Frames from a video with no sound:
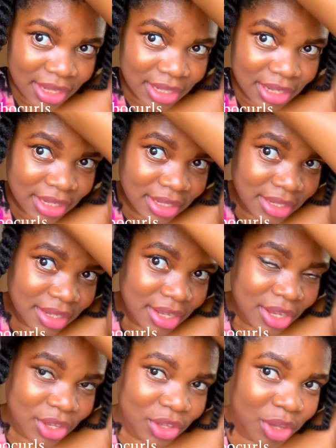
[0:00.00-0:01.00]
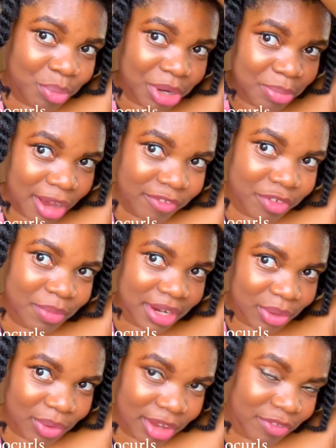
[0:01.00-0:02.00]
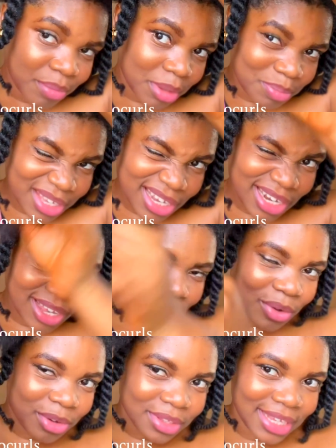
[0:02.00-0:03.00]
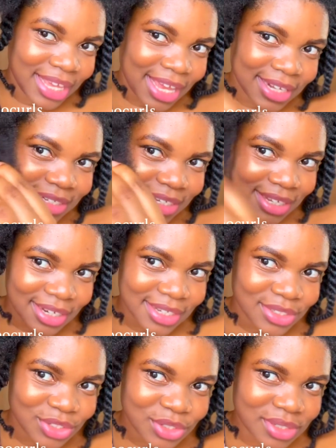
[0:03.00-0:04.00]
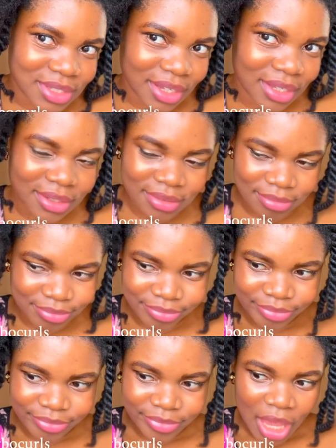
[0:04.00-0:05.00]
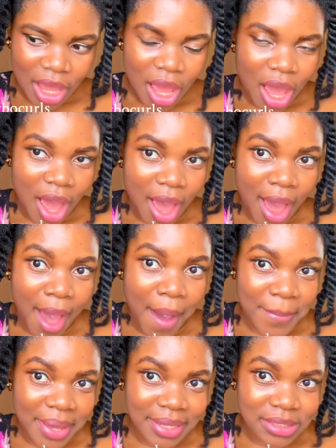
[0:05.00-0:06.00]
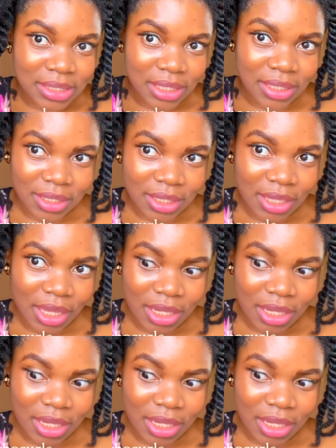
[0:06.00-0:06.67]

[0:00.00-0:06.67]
And then you can pre-part from anywhere, from the beginning or the end. It is just like amazing.